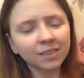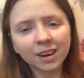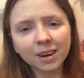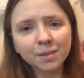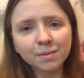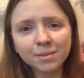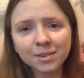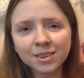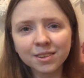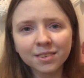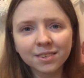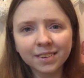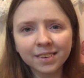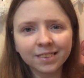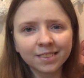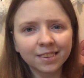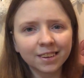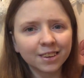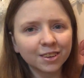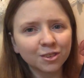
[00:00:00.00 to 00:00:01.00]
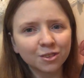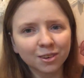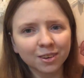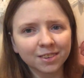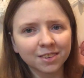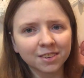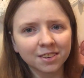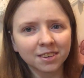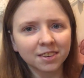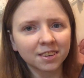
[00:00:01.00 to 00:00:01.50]
I'm still
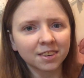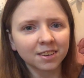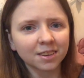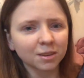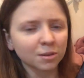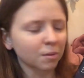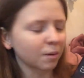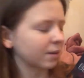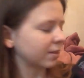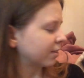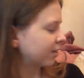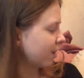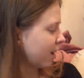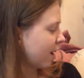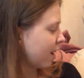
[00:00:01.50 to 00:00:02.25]
interested in this one.